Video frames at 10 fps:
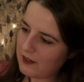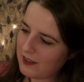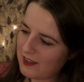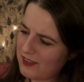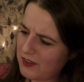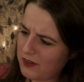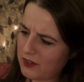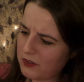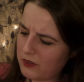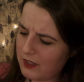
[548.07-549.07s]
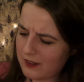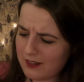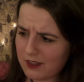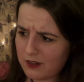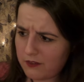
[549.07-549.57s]
unless they're including the
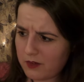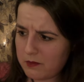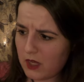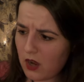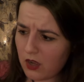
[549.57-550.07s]
letter from the